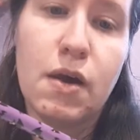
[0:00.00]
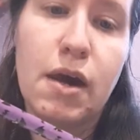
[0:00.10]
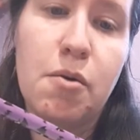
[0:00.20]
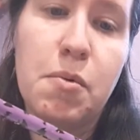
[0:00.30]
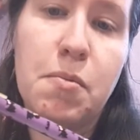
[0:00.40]
I
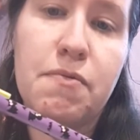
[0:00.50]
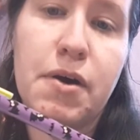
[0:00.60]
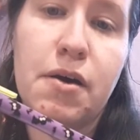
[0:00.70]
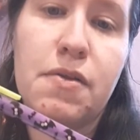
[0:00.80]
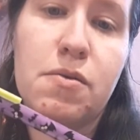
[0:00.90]
can't remember if I
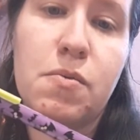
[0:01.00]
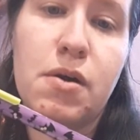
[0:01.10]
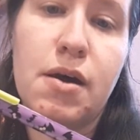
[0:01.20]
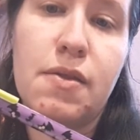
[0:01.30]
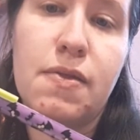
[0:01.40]
got this one
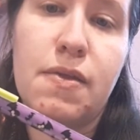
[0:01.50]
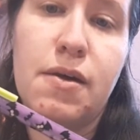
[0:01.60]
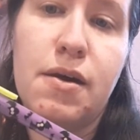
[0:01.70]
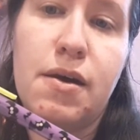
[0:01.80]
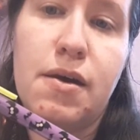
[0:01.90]
at
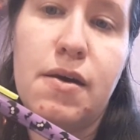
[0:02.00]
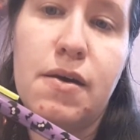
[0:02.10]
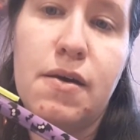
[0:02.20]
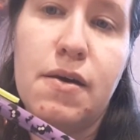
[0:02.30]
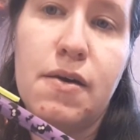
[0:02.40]
the
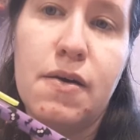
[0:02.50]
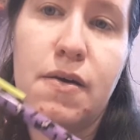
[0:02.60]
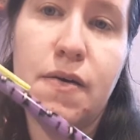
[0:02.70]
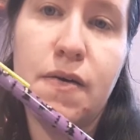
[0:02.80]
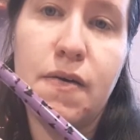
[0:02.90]

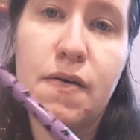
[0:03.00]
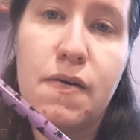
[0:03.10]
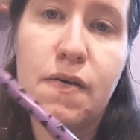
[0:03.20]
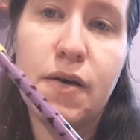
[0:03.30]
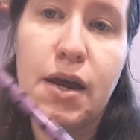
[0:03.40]

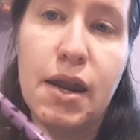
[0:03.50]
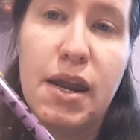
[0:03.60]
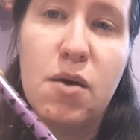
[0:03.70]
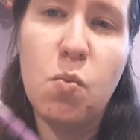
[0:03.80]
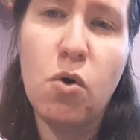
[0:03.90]

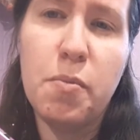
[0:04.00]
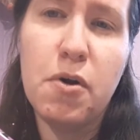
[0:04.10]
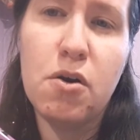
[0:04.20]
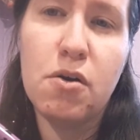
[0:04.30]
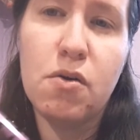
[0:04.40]
Canadian
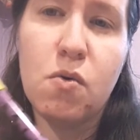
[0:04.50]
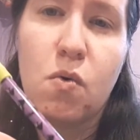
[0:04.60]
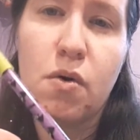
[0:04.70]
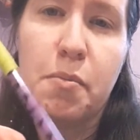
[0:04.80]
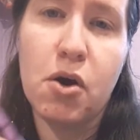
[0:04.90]
Walmart
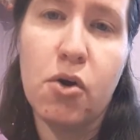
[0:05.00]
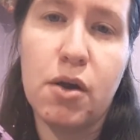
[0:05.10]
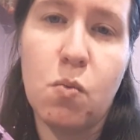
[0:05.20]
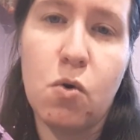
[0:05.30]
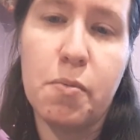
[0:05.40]
or
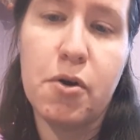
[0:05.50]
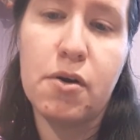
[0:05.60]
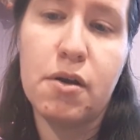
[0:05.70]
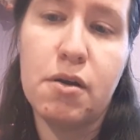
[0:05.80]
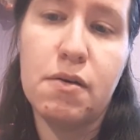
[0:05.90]
American Walmart.
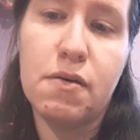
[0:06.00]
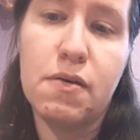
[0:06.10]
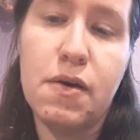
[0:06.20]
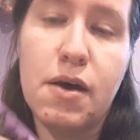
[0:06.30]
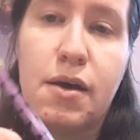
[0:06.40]

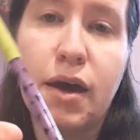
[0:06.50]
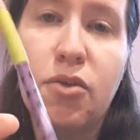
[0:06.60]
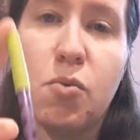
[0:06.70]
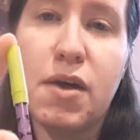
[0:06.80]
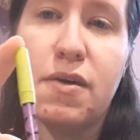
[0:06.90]

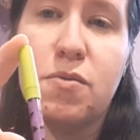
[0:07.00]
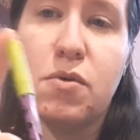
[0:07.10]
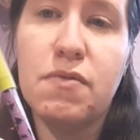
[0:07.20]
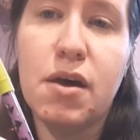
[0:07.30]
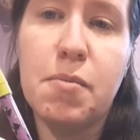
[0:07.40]
Either way, this
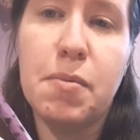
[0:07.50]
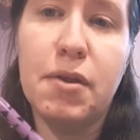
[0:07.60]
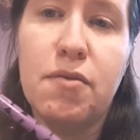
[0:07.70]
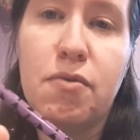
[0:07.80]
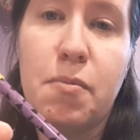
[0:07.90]
would have come, I
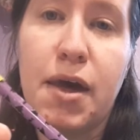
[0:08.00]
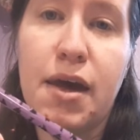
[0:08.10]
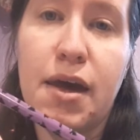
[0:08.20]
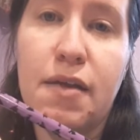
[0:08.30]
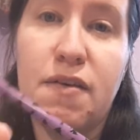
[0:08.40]
believe, from
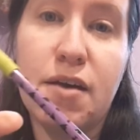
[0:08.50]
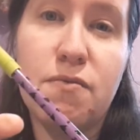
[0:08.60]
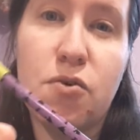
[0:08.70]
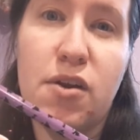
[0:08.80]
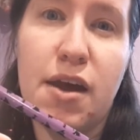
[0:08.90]
a
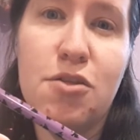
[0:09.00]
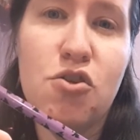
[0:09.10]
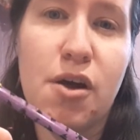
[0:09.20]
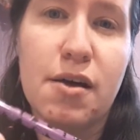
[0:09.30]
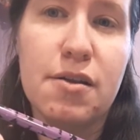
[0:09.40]
10 for
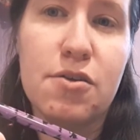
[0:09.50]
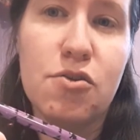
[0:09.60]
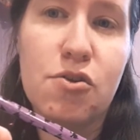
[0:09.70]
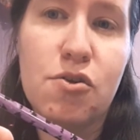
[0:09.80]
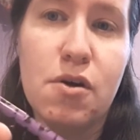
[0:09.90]
10
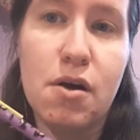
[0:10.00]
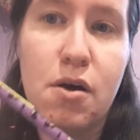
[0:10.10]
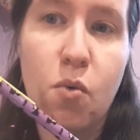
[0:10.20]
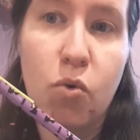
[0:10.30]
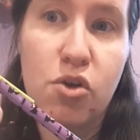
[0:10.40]
challenge,
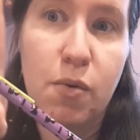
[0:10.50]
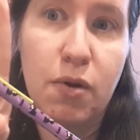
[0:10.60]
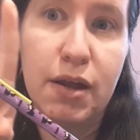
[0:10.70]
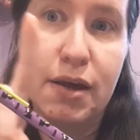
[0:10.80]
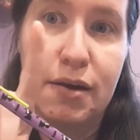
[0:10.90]
which I
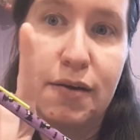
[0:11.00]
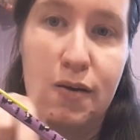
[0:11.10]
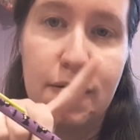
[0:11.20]
will link